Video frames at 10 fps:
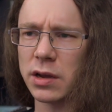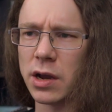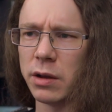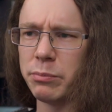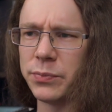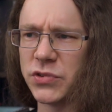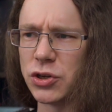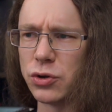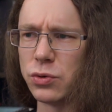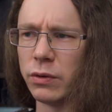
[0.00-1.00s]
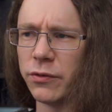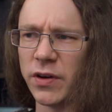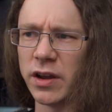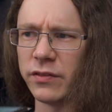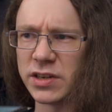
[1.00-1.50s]
up to
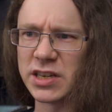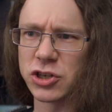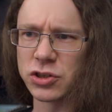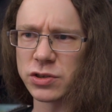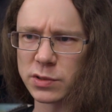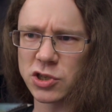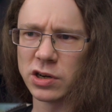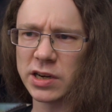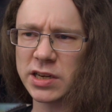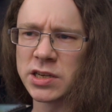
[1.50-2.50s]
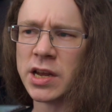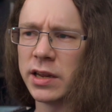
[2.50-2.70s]
5 addictions with Junkies,